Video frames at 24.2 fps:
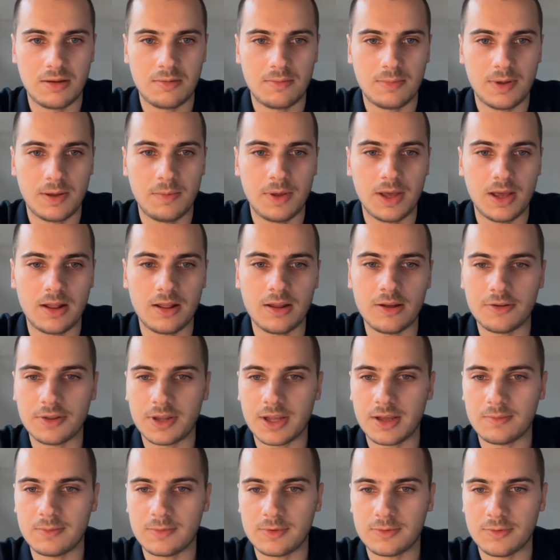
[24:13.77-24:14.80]
Maybe allow
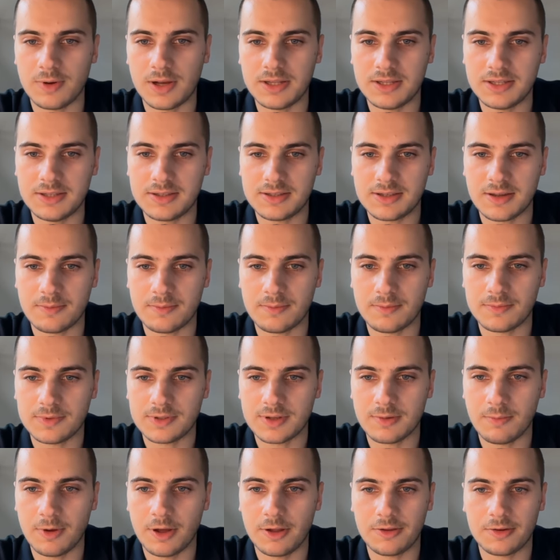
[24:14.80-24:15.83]
them to edit
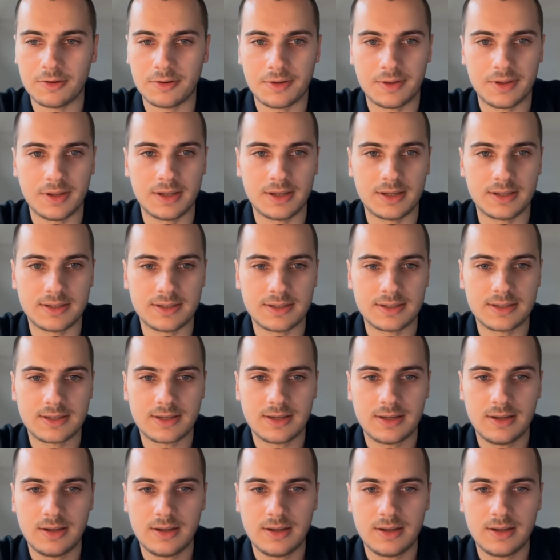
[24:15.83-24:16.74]
some other things